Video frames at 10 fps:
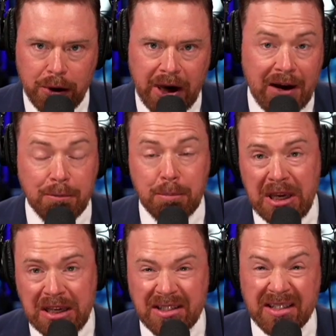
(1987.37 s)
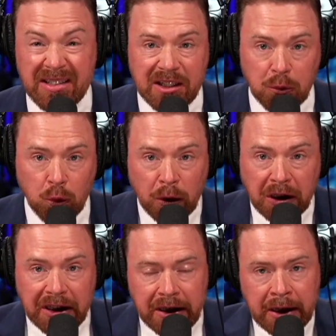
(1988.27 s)
We have pieces that
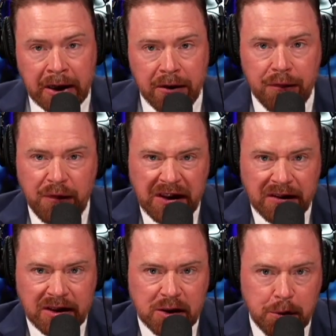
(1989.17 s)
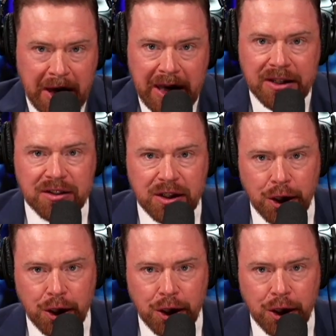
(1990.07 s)
really fit the space,